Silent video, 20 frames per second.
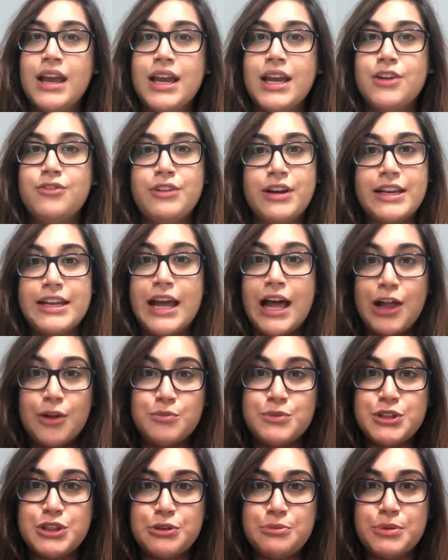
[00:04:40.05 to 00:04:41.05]
it really
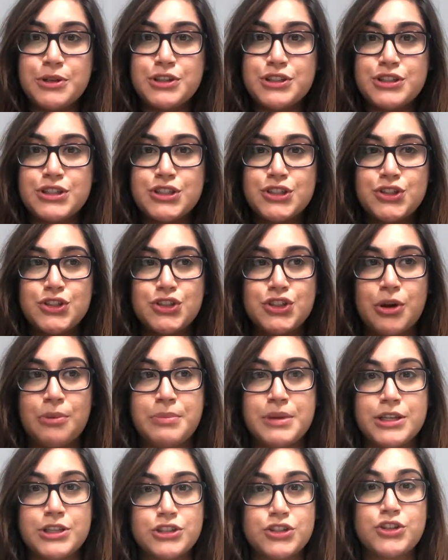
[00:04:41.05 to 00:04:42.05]
helps you, because you stop
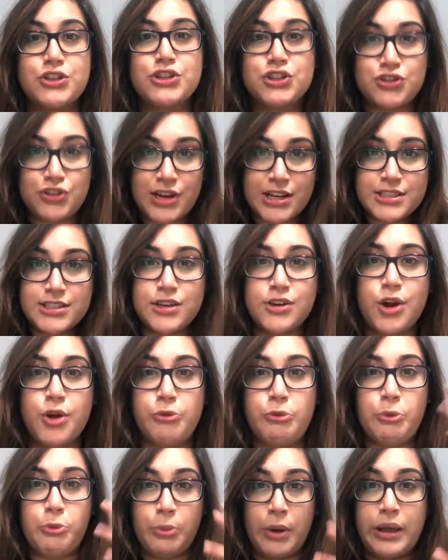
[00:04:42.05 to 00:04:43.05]
being so stressed and
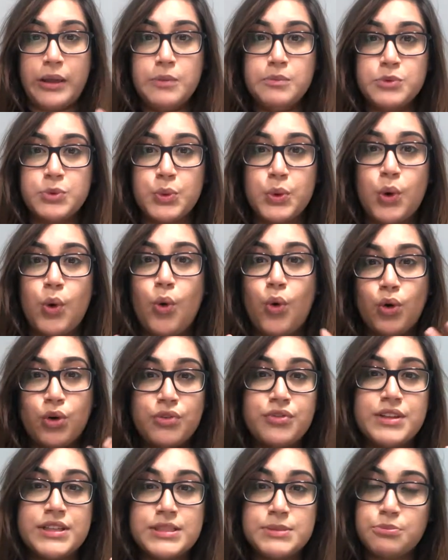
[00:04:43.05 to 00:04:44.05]
overwhelmed with all
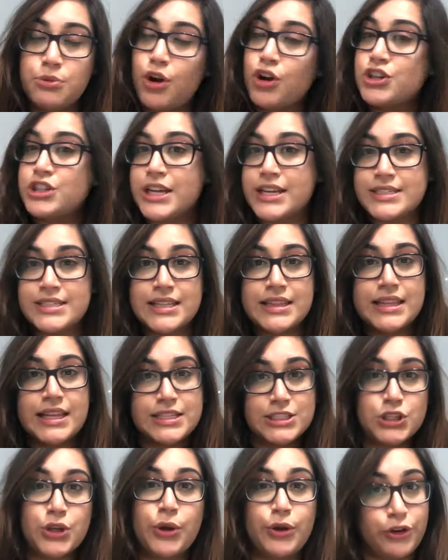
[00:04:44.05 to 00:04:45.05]
of these projects and
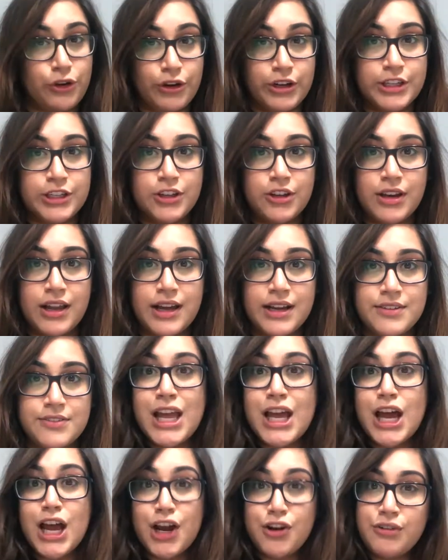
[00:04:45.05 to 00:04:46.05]
things going on in your life.
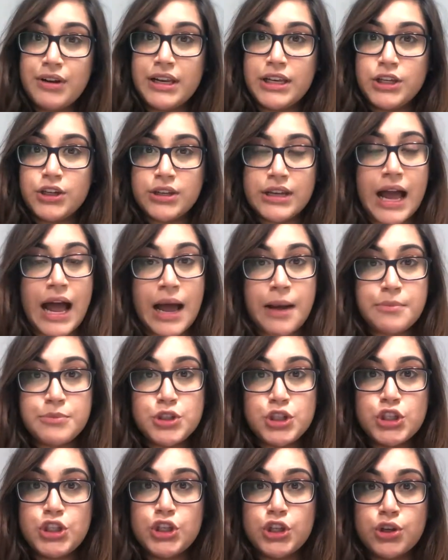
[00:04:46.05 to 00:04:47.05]
A really good app
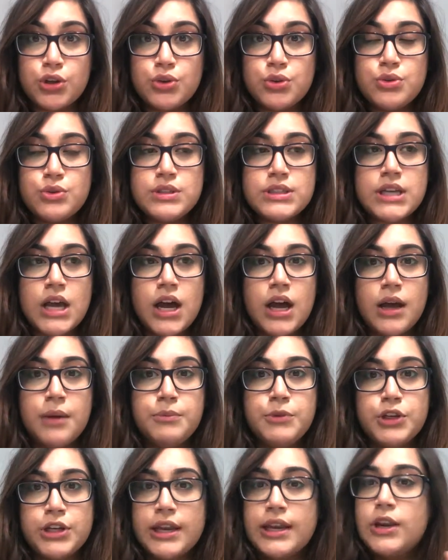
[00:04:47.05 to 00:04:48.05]
to use,
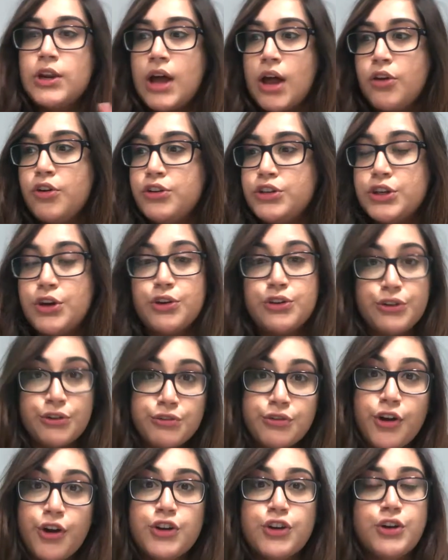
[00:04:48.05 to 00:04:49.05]
you can download it on your
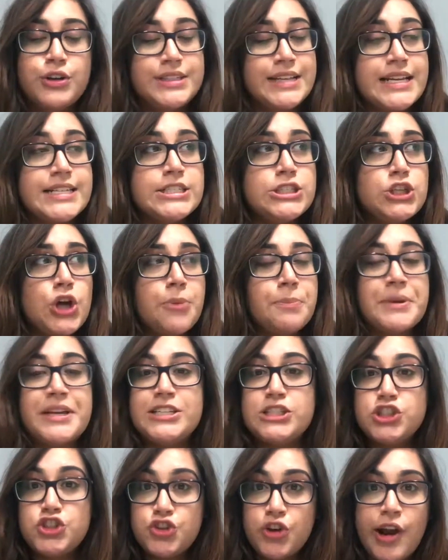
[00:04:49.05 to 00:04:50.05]
phone or desktop,
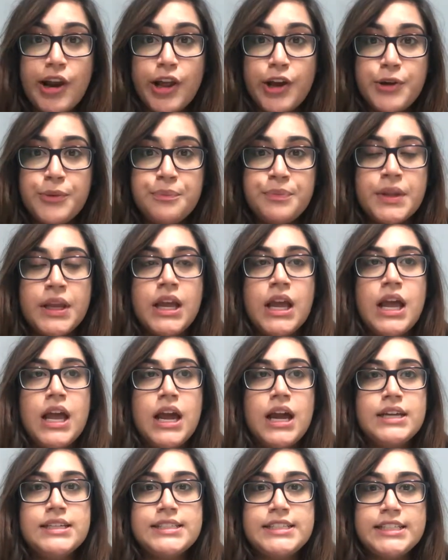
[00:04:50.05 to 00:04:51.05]
is Trello.
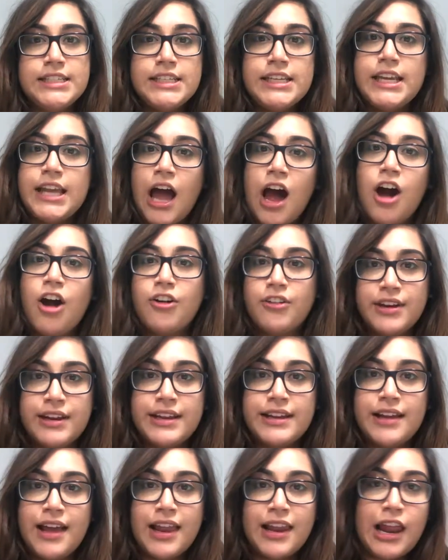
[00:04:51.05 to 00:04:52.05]

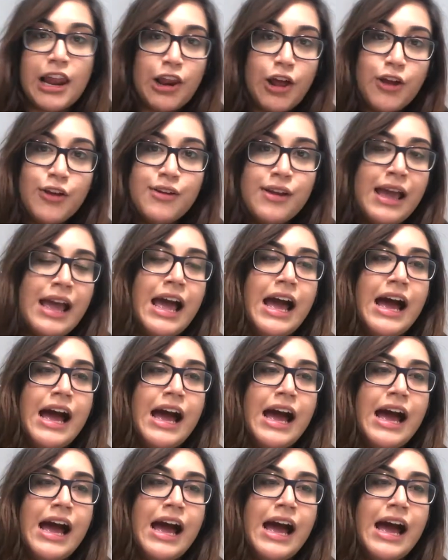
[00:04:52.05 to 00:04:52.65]
Trello.